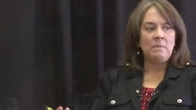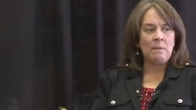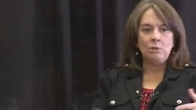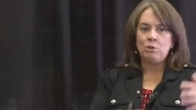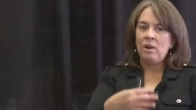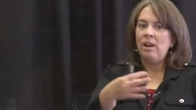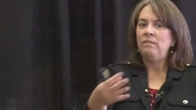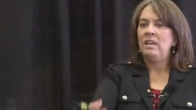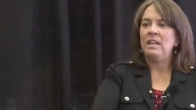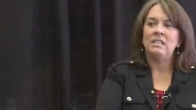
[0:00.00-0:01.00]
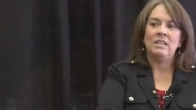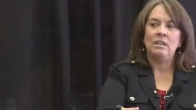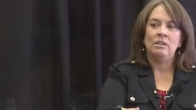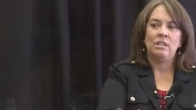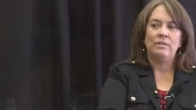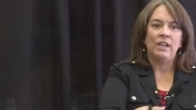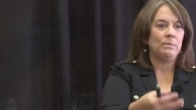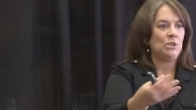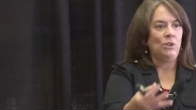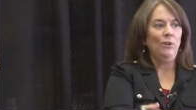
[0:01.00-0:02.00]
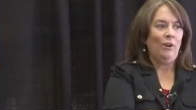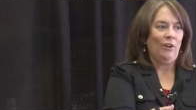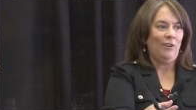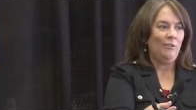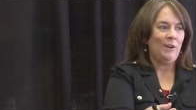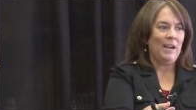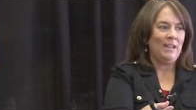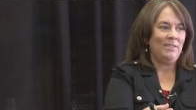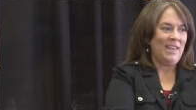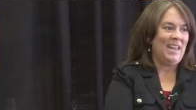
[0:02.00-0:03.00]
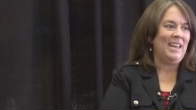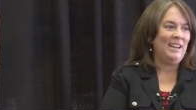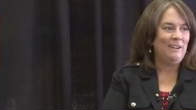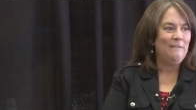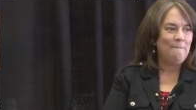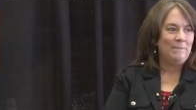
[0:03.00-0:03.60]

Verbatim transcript: maybe driving skills develop sooner, right, than,